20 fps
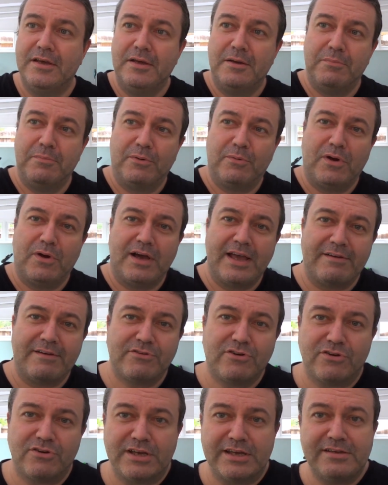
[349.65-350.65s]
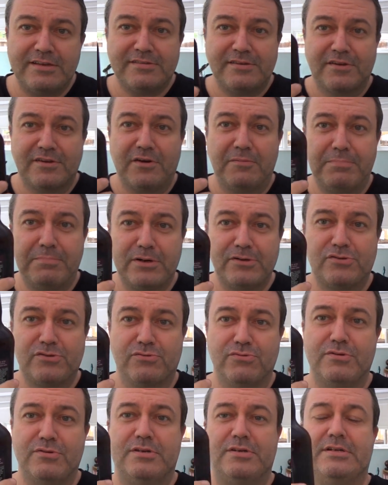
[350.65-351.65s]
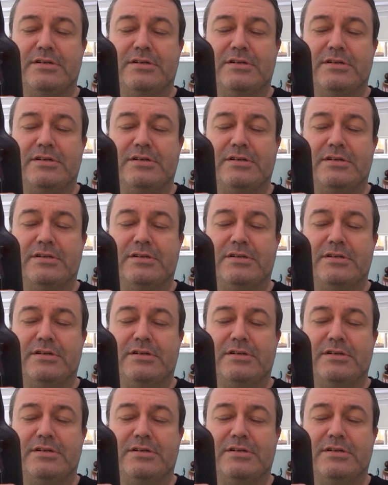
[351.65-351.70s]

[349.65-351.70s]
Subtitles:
But what I have got here is I've got a bottle.